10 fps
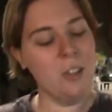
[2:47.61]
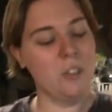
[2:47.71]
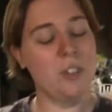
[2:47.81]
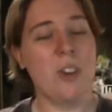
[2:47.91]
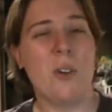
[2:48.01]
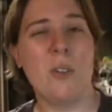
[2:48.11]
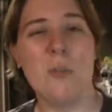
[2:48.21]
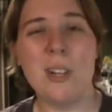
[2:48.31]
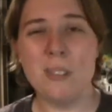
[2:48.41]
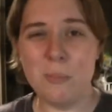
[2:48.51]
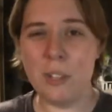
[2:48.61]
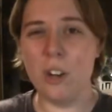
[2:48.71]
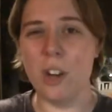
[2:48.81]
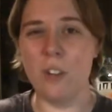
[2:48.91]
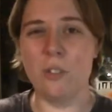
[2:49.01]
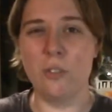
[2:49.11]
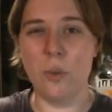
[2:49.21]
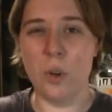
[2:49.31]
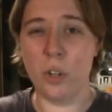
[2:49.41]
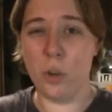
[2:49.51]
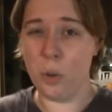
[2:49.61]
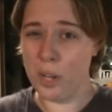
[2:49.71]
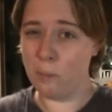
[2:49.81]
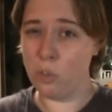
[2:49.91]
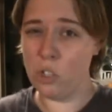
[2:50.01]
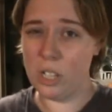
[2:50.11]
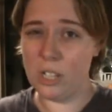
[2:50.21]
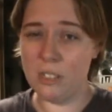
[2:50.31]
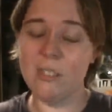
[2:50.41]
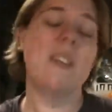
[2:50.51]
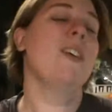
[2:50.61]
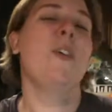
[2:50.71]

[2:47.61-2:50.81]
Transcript: So the recipe calls for cream cheese,